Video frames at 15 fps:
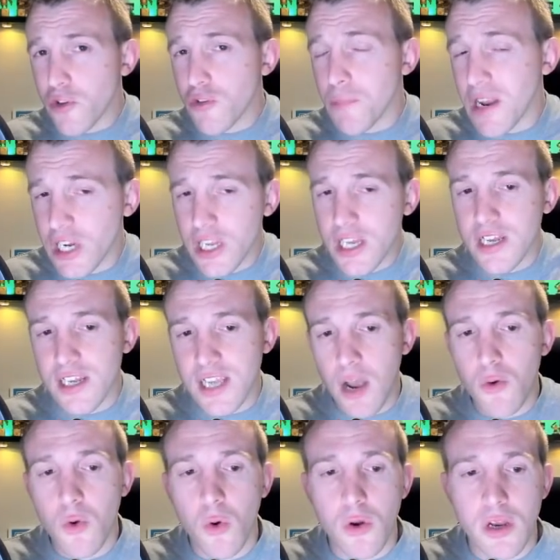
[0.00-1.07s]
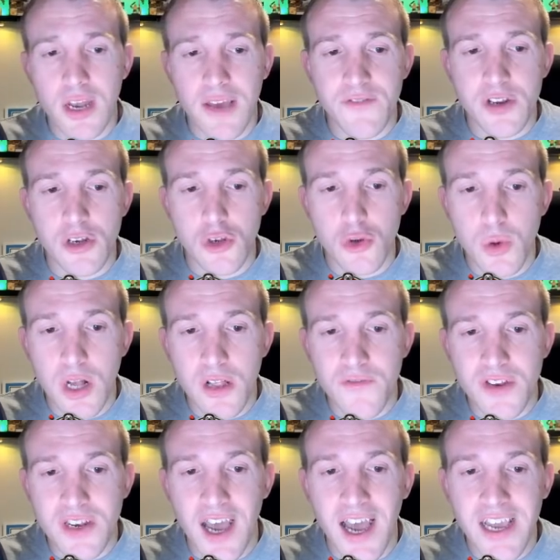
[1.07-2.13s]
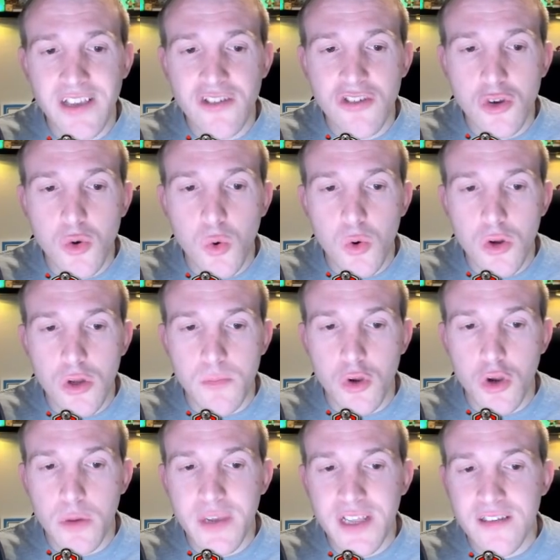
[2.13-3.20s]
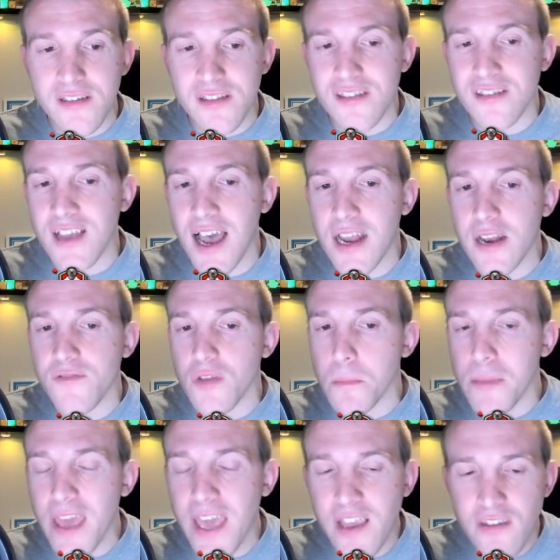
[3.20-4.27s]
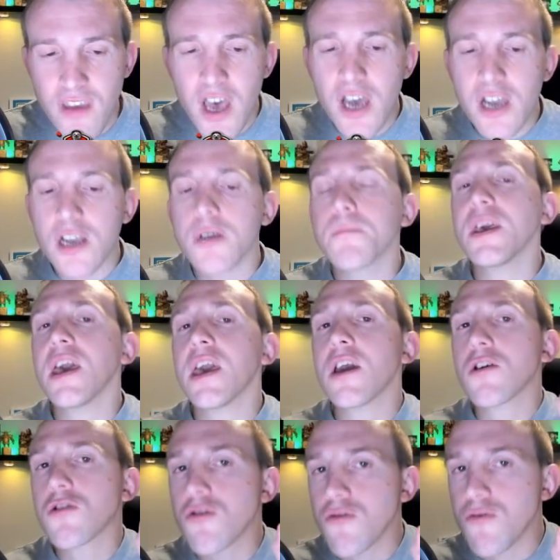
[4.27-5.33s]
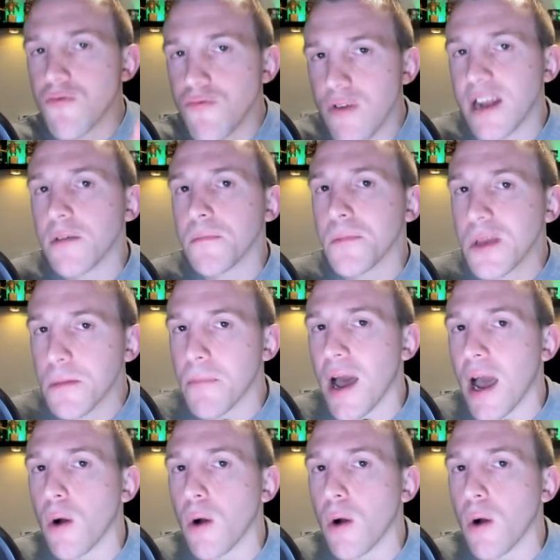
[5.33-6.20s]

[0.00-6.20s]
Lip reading: But especially at Town Hall 11 and 12, an ice golem coming to the side of the base can be incredibly